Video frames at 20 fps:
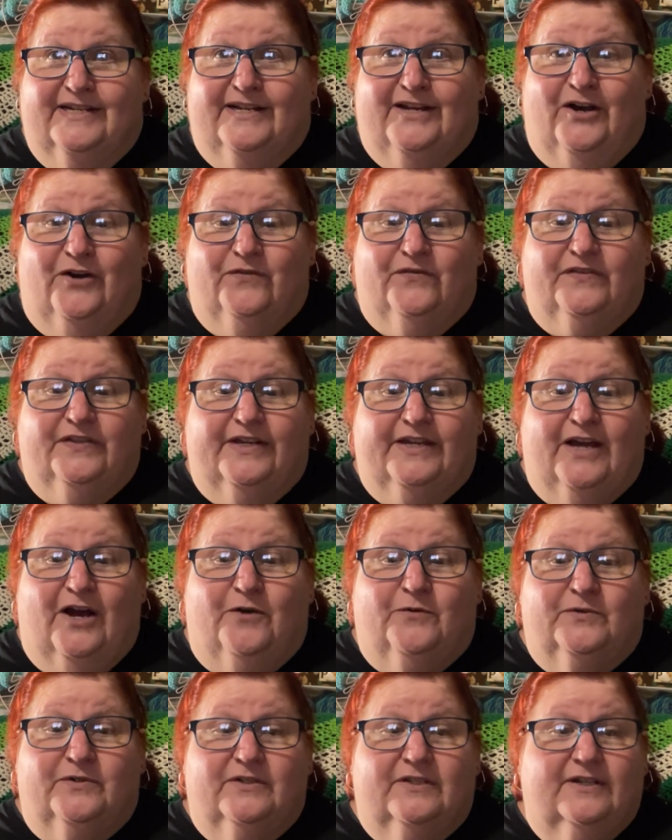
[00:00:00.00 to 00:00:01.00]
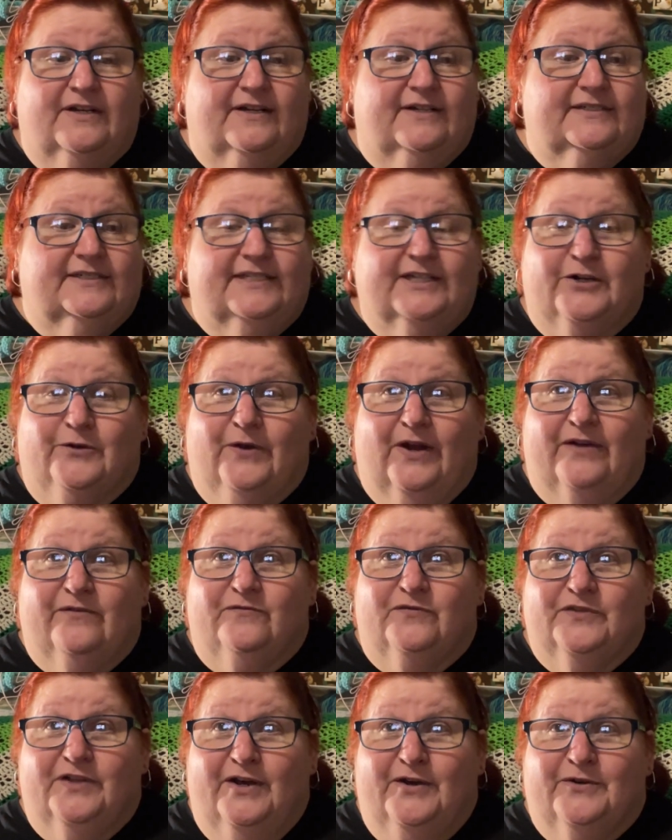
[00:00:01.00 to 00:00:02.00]
Hopefully y'all will stick around
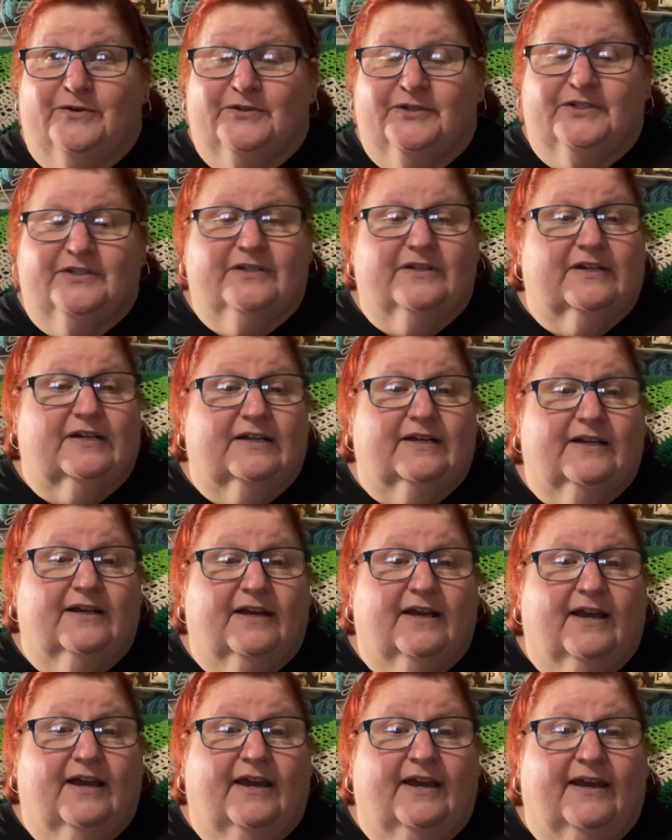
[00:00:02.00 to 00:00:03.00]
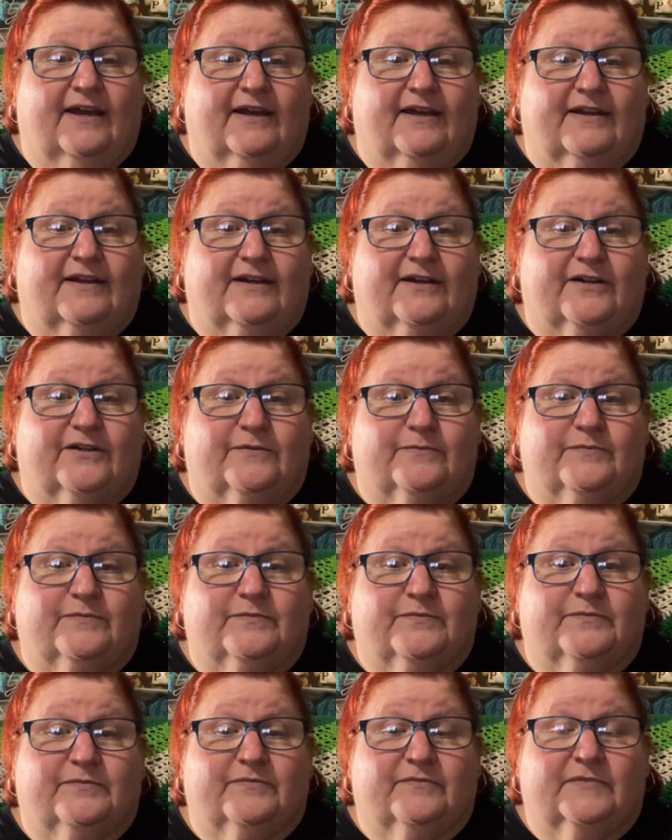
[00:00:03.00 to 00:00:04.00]
for those. And
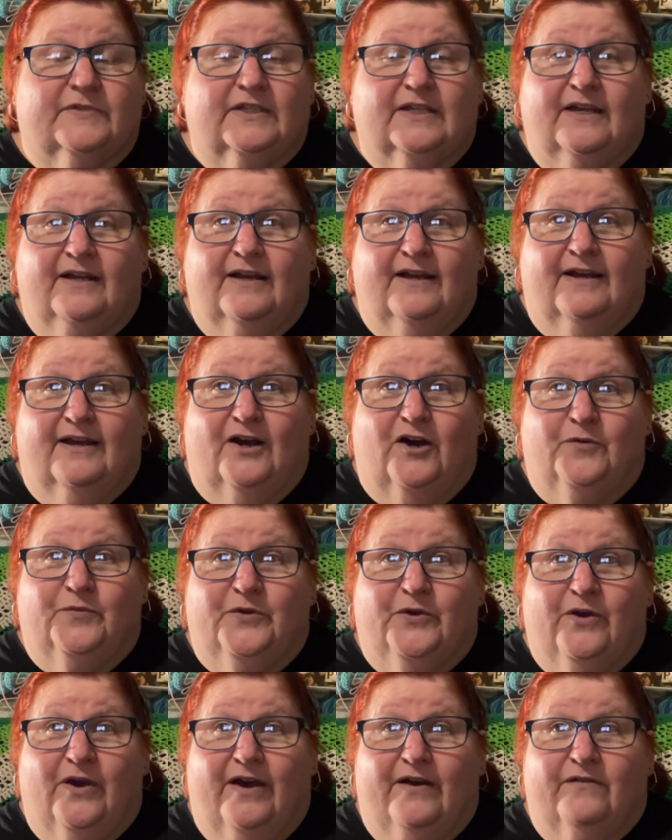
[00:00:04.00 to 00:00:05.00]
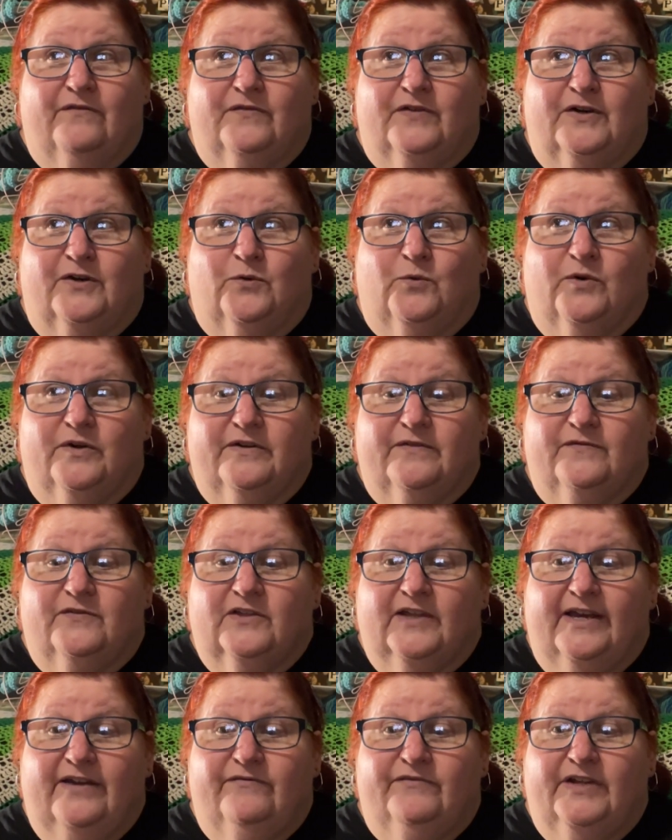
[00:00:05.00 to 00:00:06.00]
hope you have a
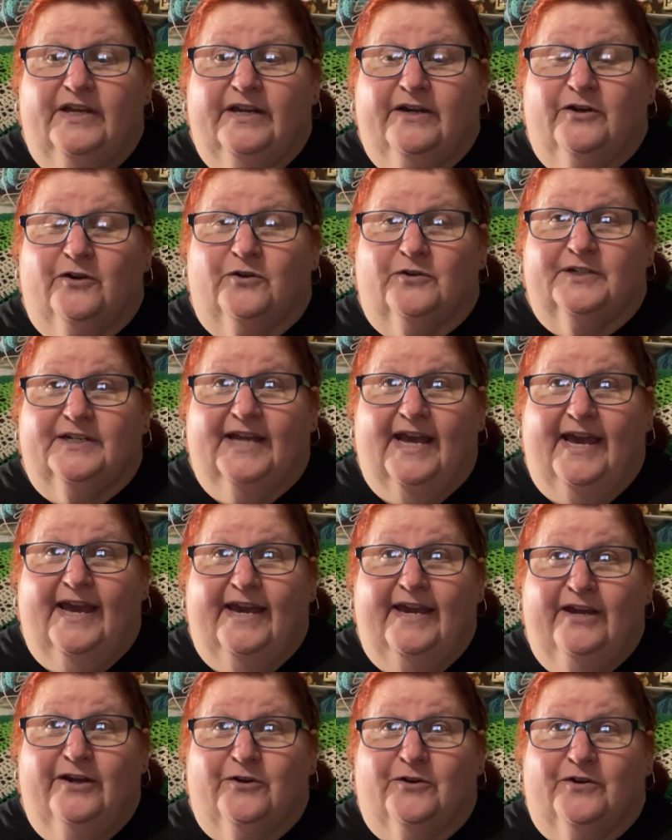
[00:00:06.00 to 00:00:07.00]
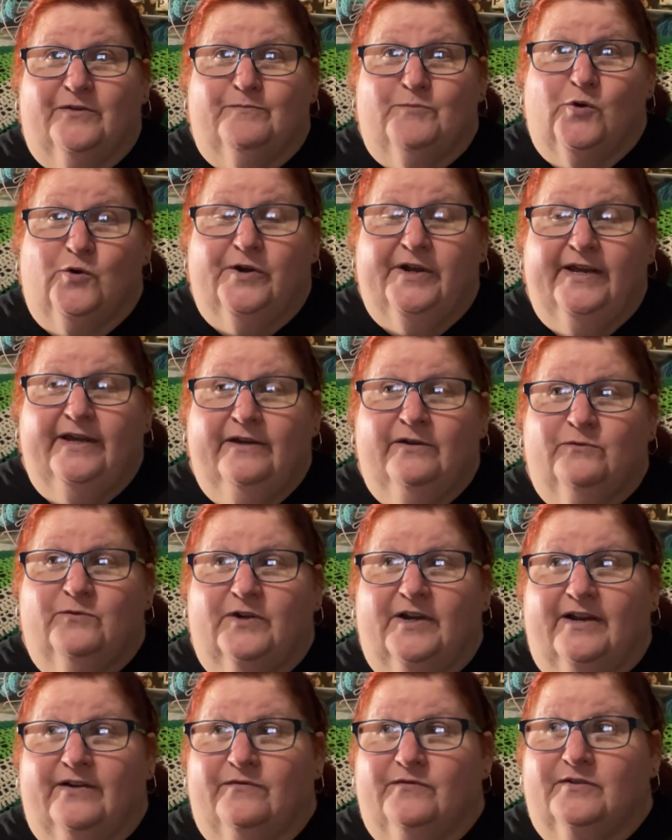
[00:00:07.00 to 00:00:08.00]
wonderful evening or day or morning,
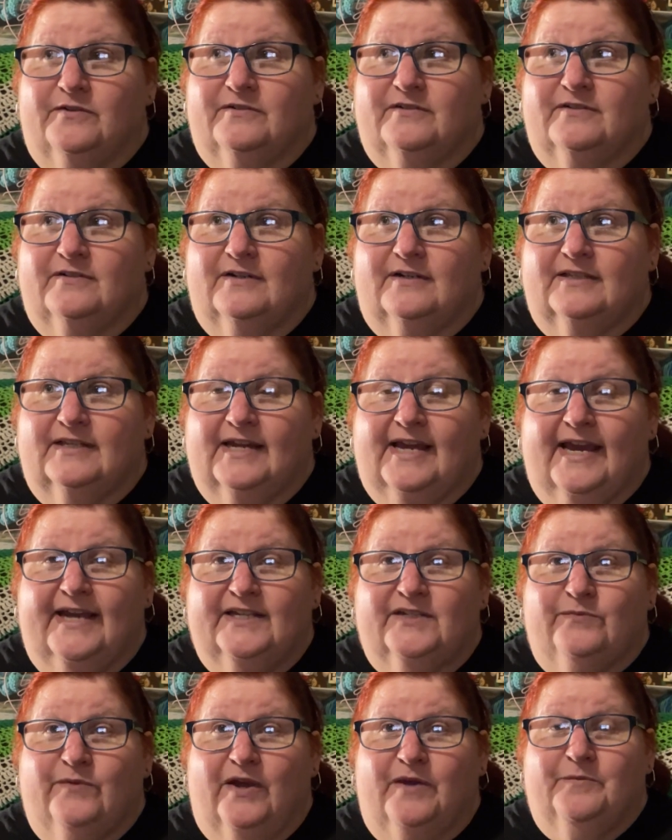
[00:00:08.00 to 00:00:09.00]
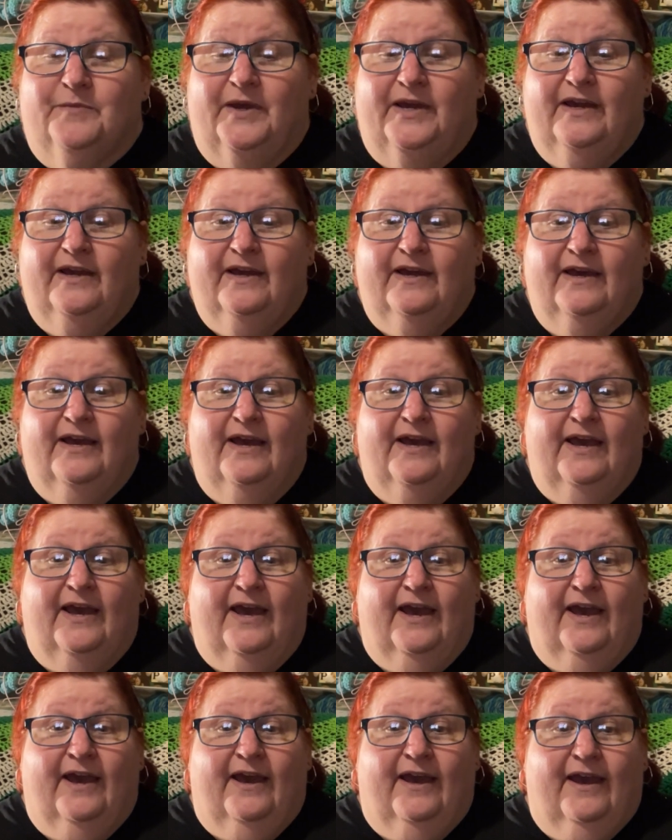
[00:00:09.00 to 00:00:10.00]
whatever the case may be.
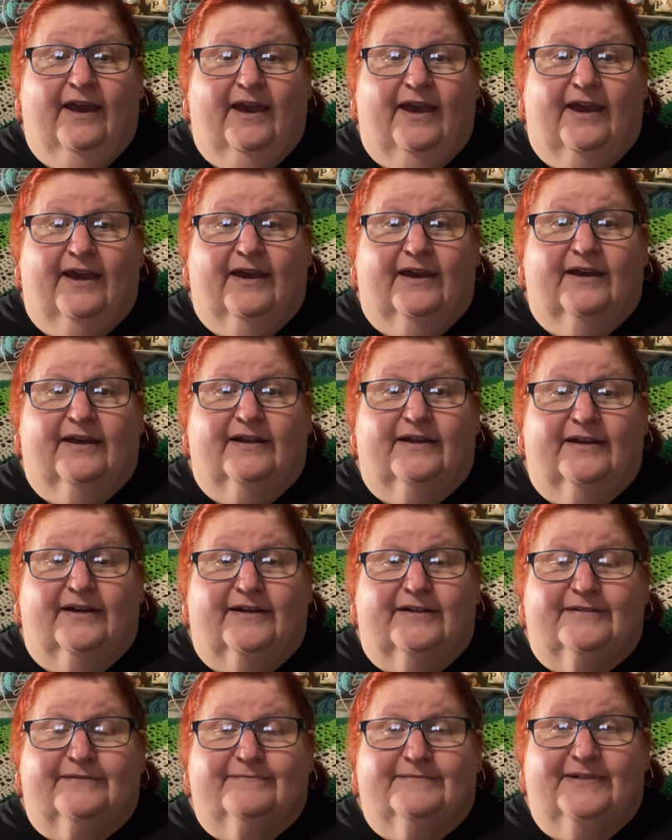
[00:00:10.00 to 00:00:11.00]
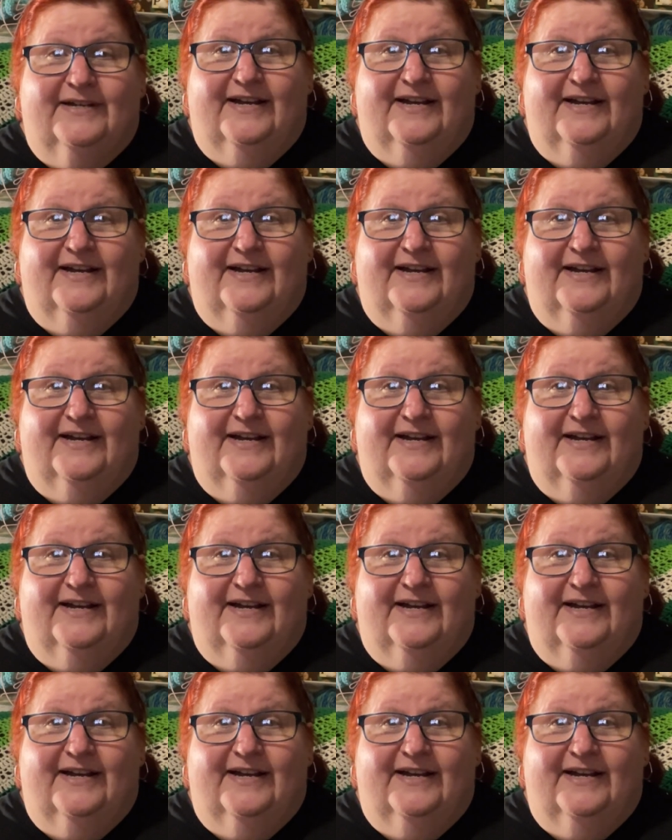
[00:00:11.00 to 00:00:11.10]
And